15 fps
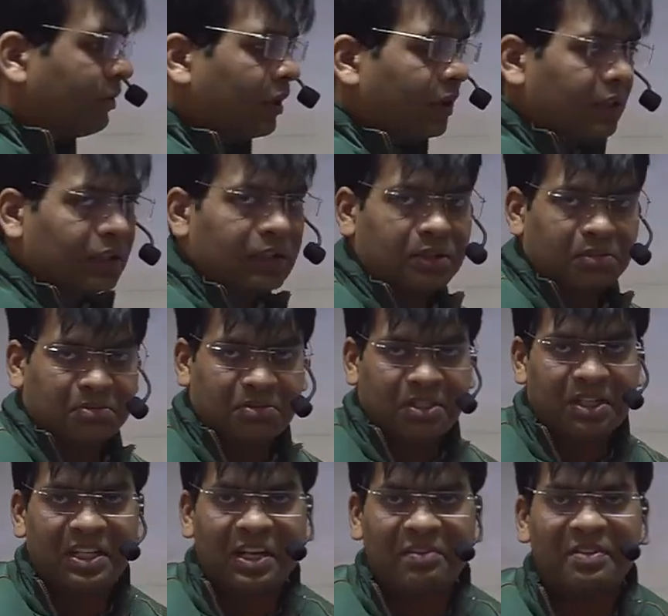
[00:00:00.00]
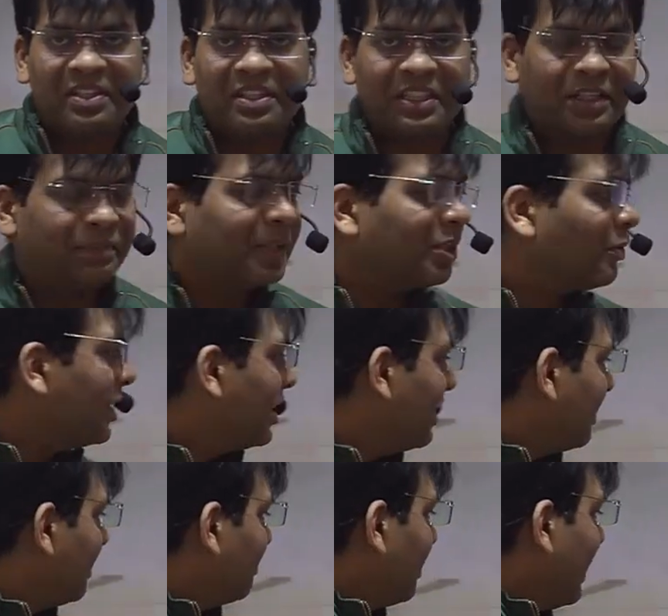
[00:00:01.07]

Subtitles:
a rivalry between the